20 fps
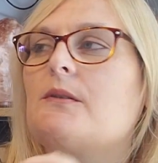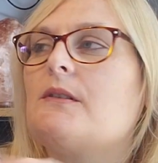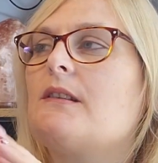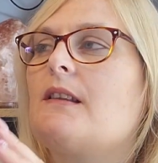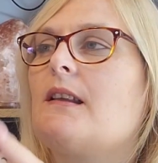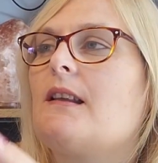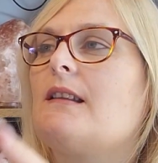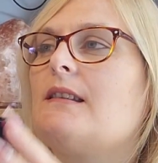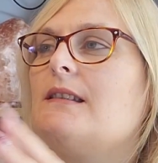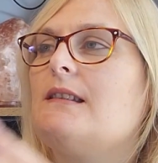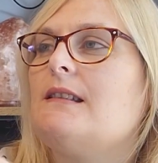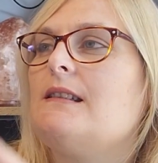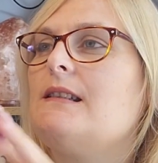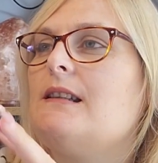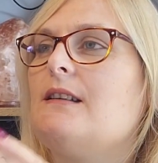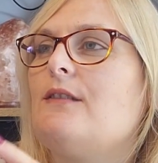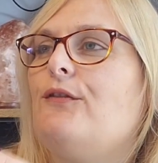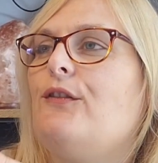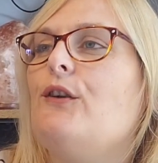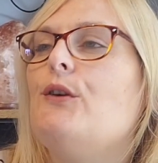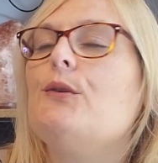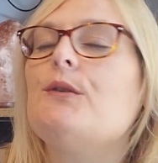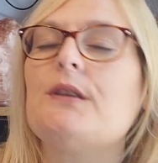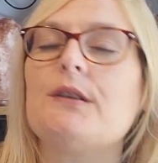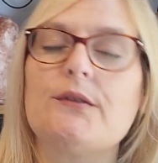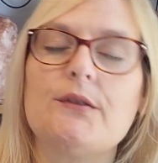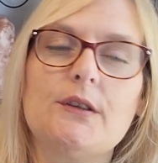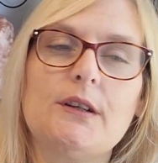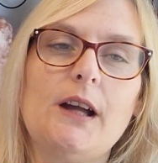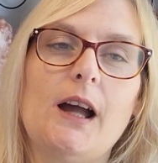They did a few
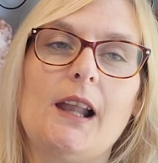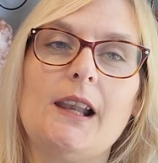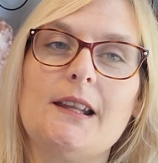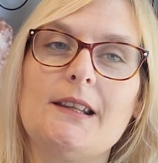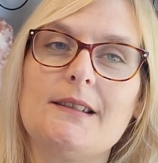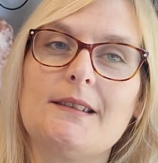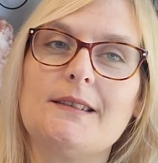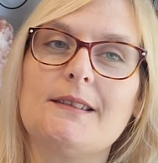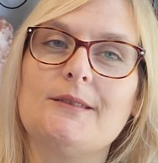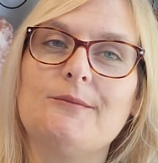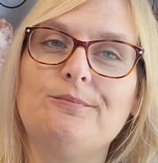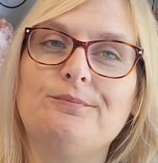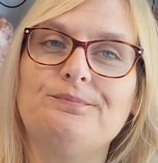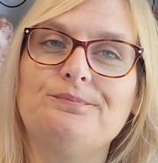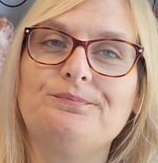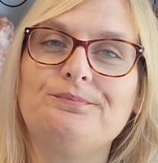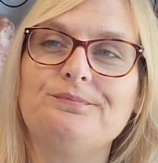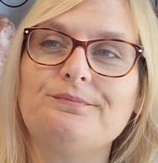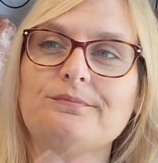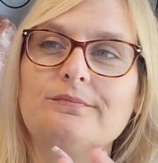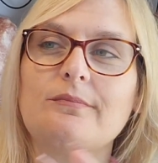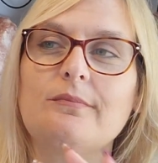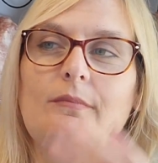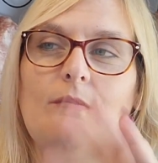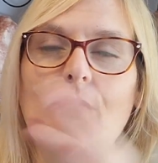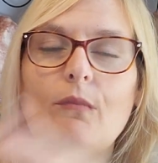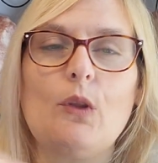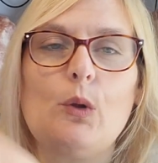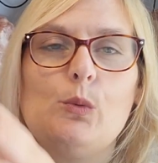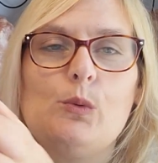different colours
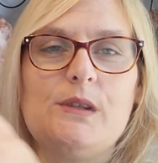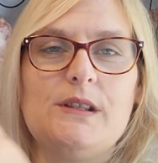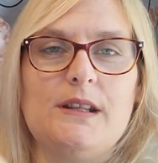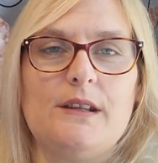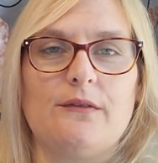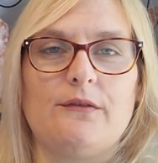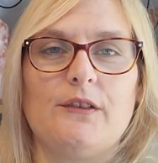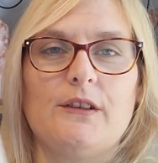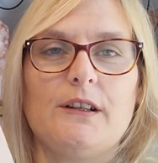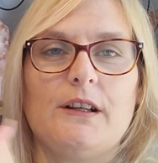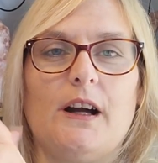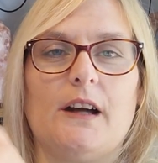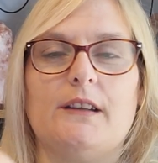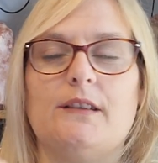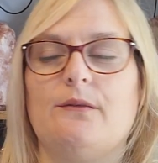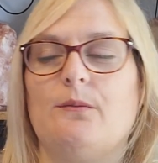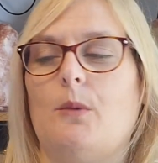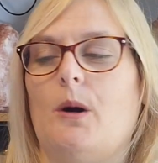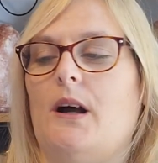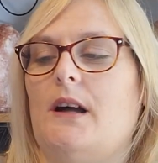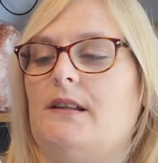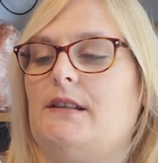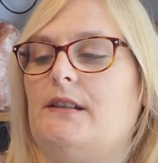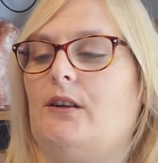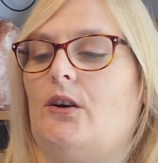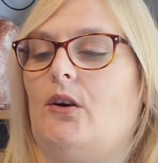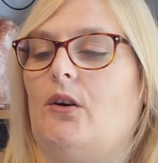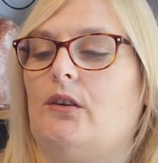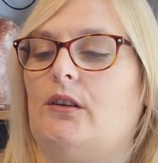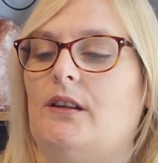or different kind of wording
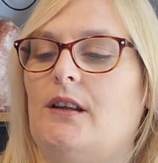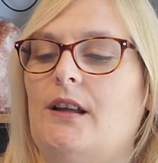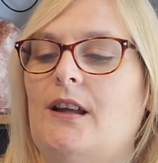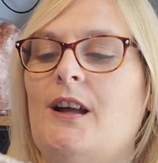on.